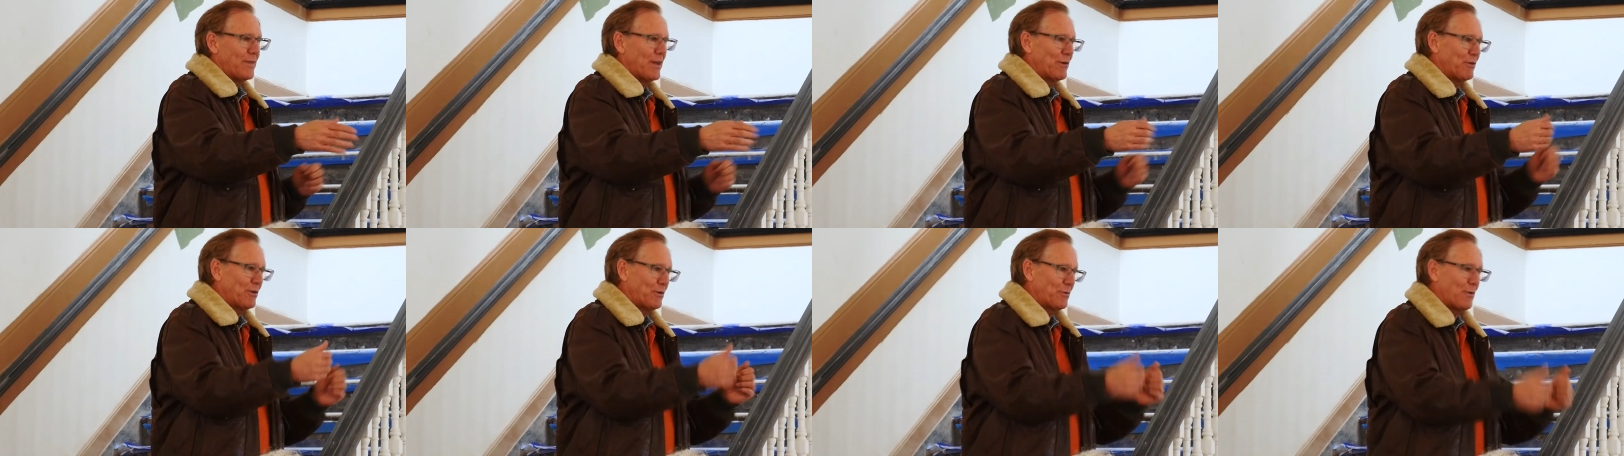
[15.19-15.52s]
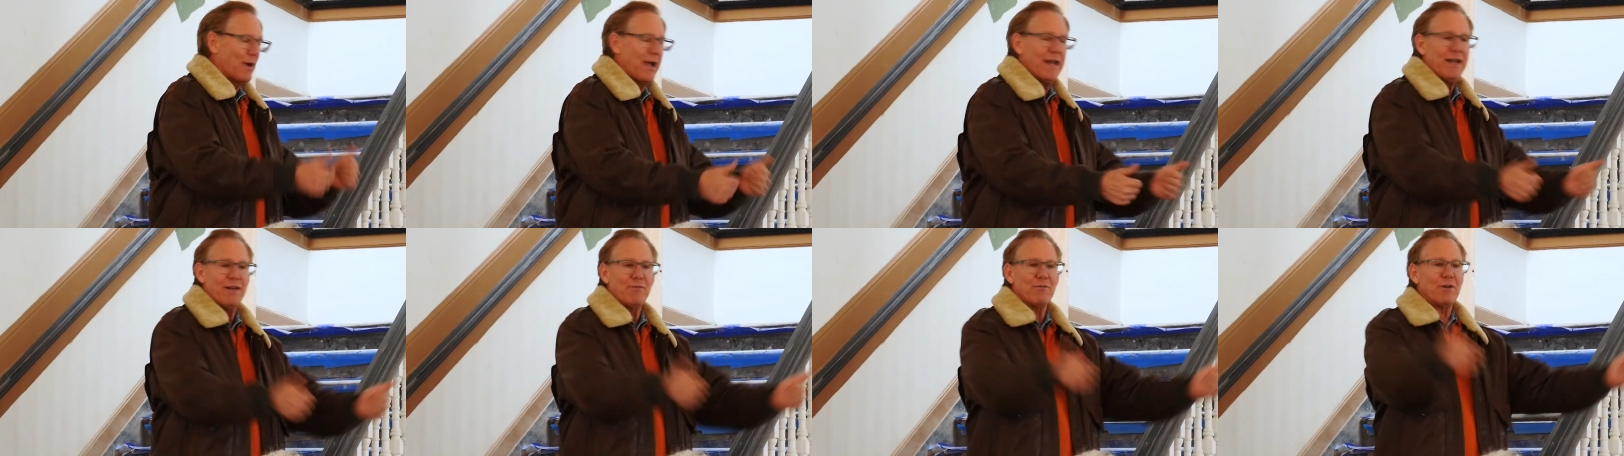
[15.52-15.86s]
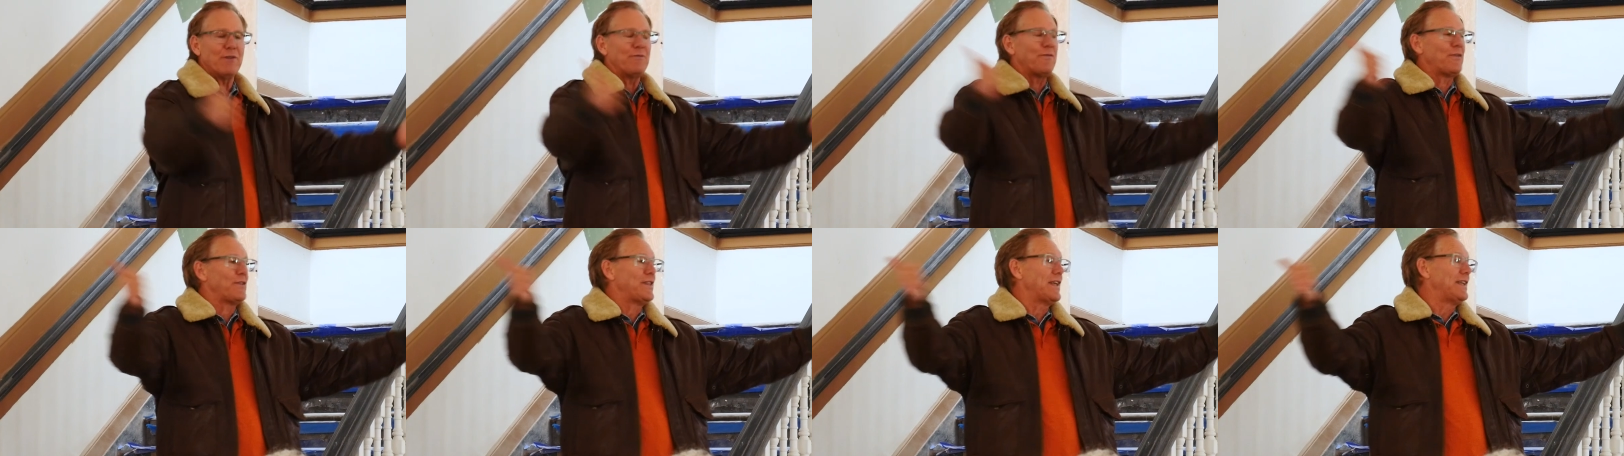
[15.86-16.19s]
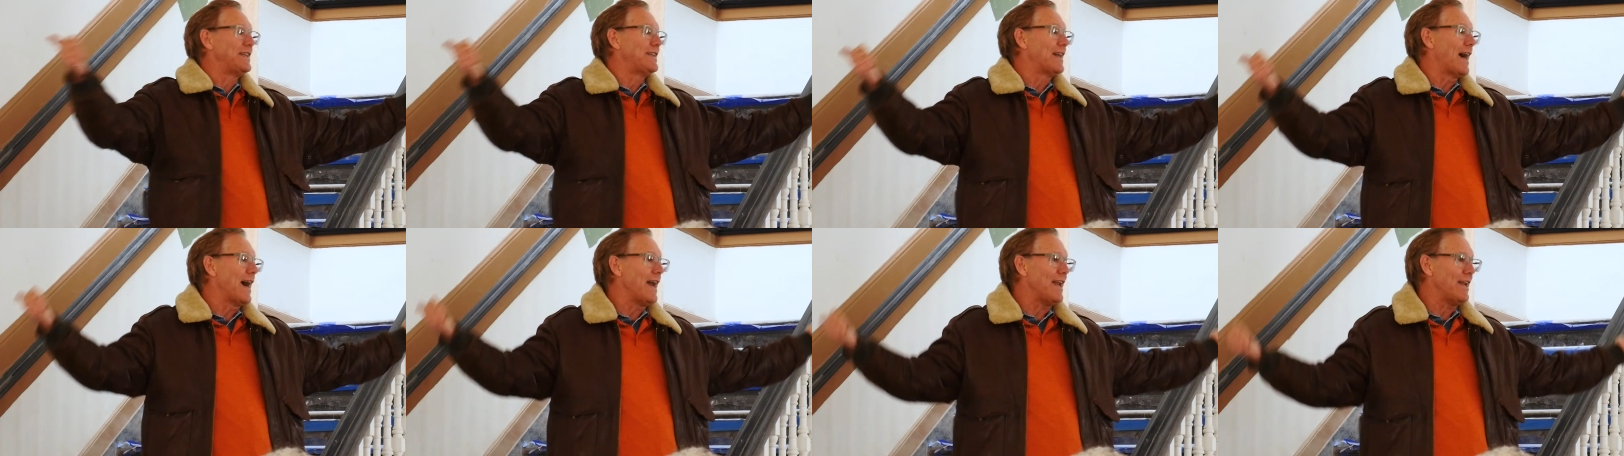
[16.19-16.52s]
There was waiting room for the
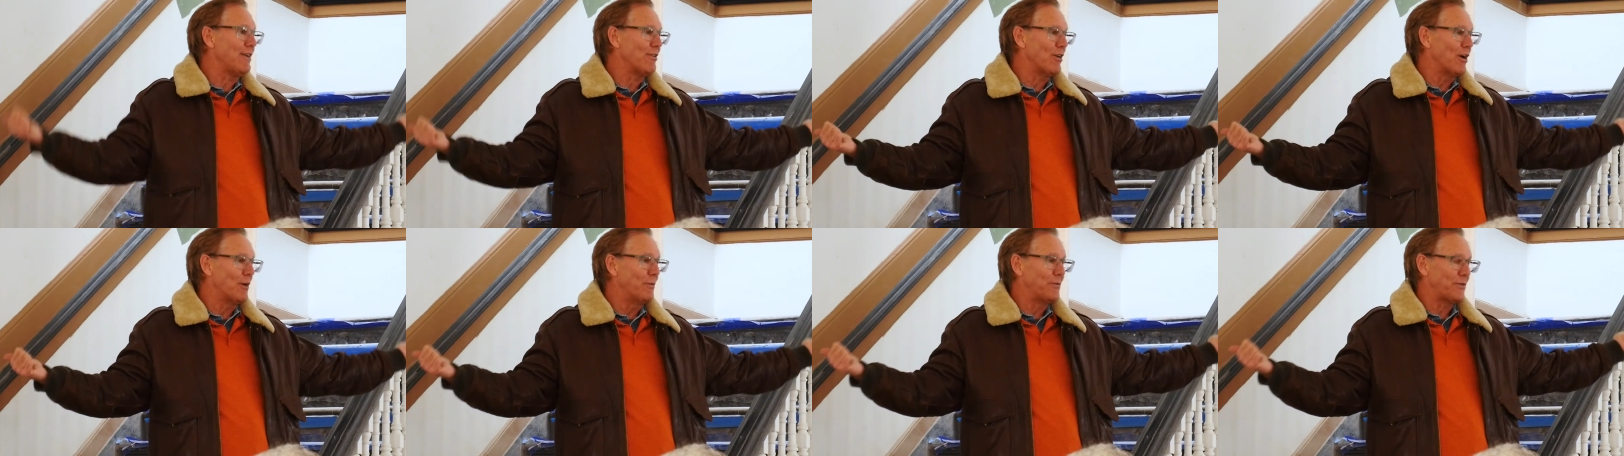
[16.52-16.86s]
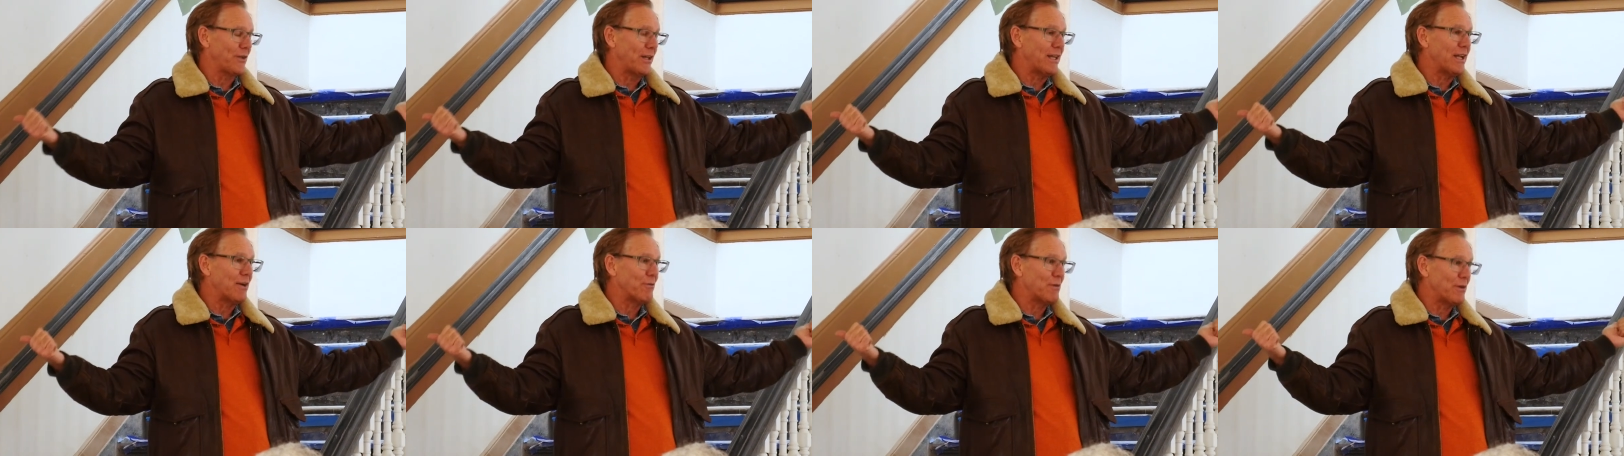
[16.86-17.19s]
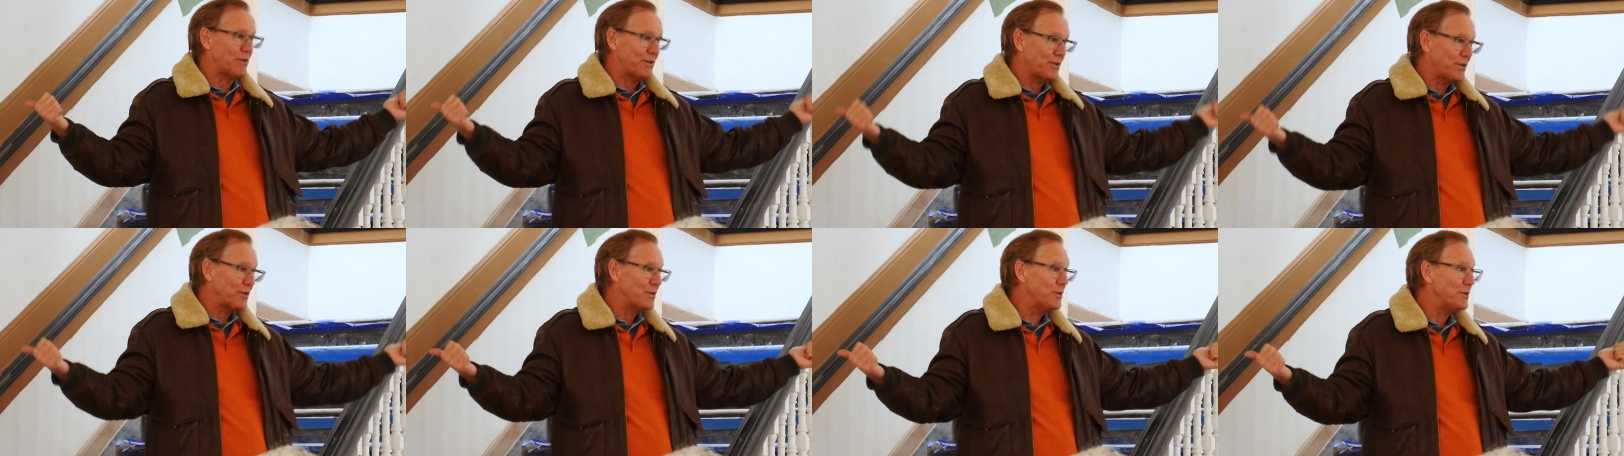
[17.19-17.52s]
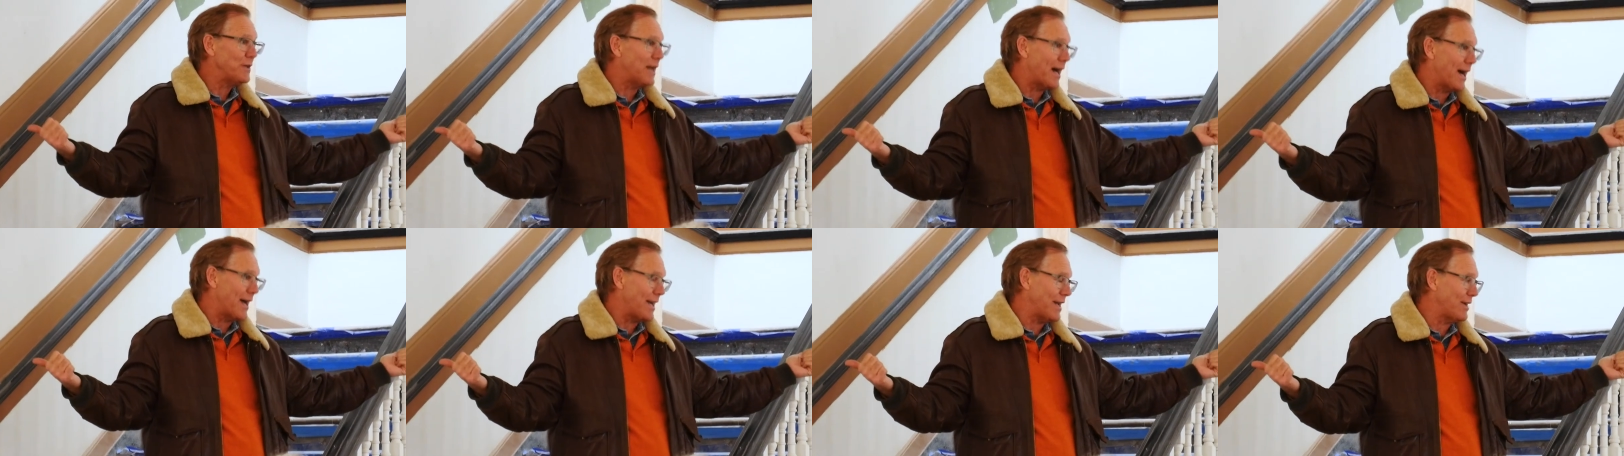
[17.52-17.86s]
dining rooms, and there were
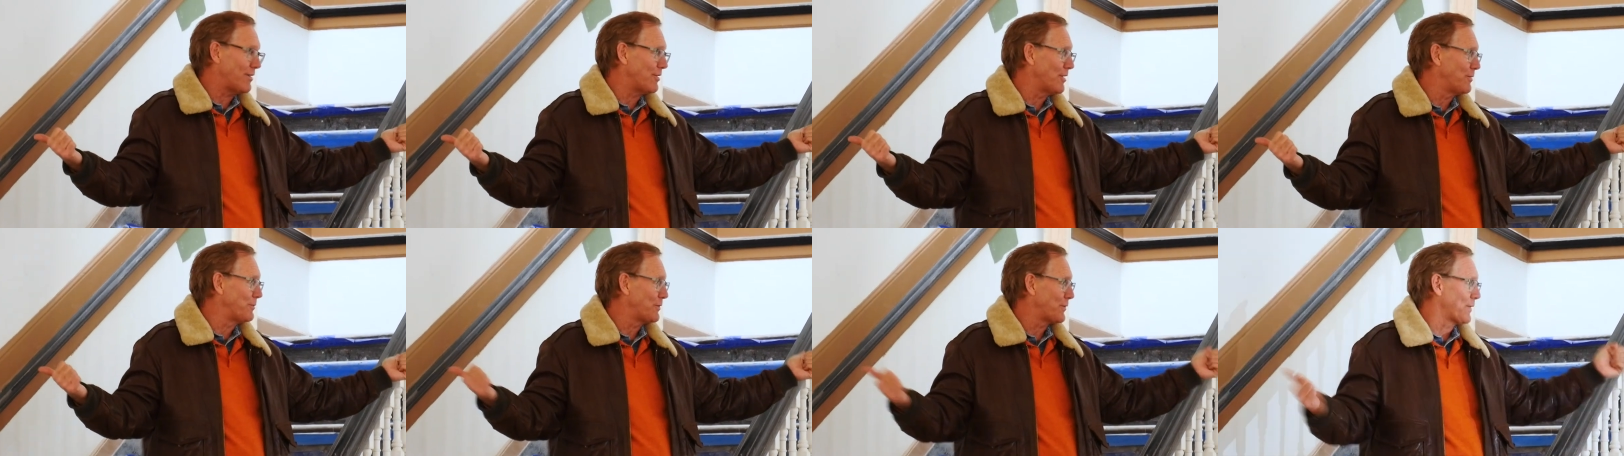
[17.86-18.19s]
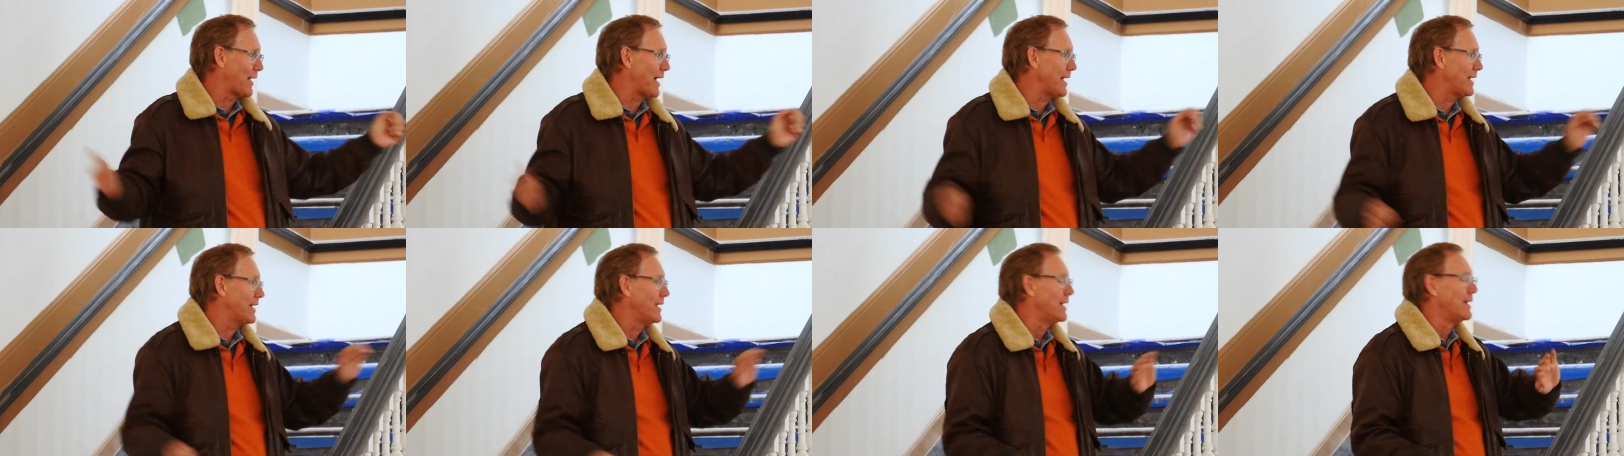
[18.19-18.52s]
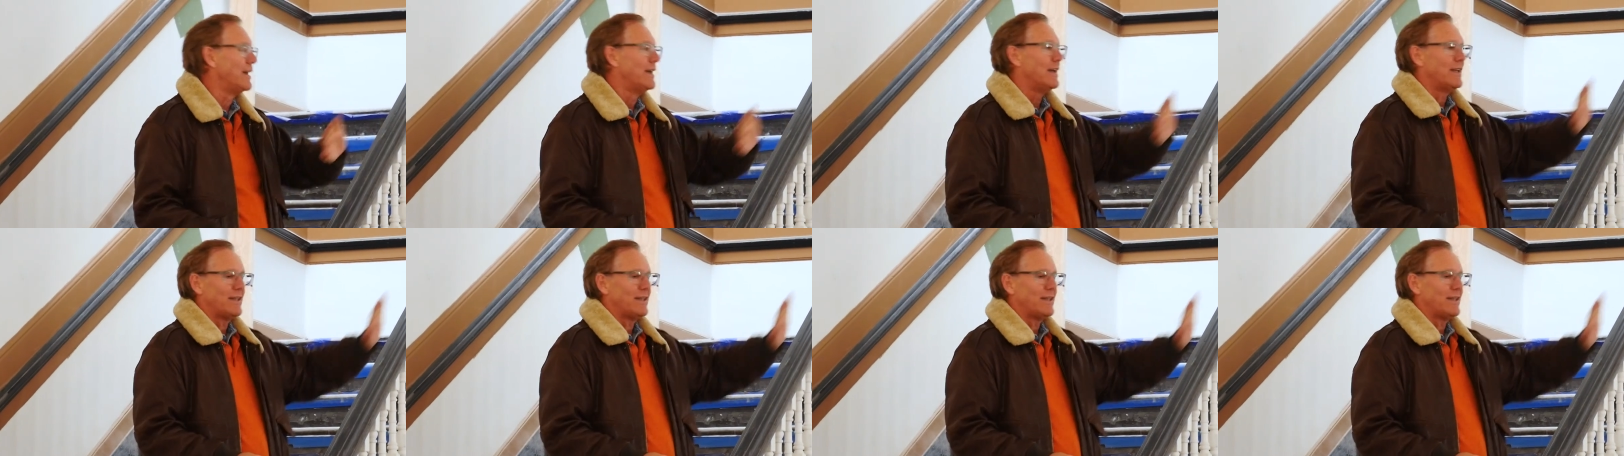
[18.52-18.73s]
two dining rooms, right?